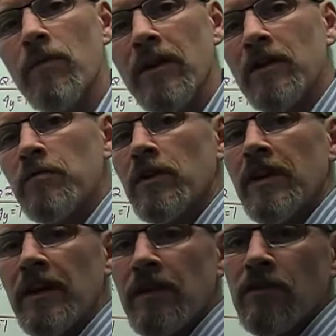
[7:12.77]
we're going to put
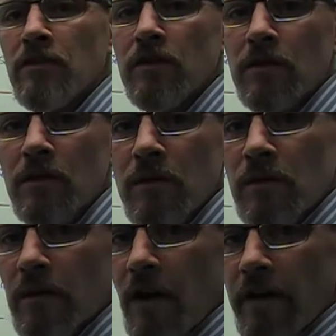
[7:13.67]
it into
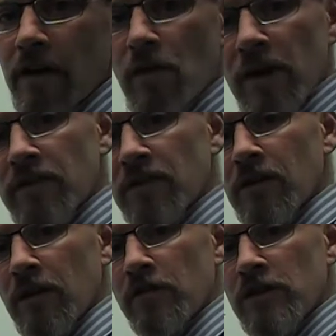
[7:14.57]
our equations,
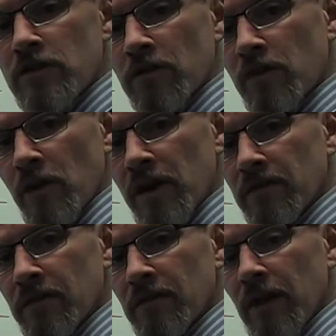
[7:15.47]
our original equations,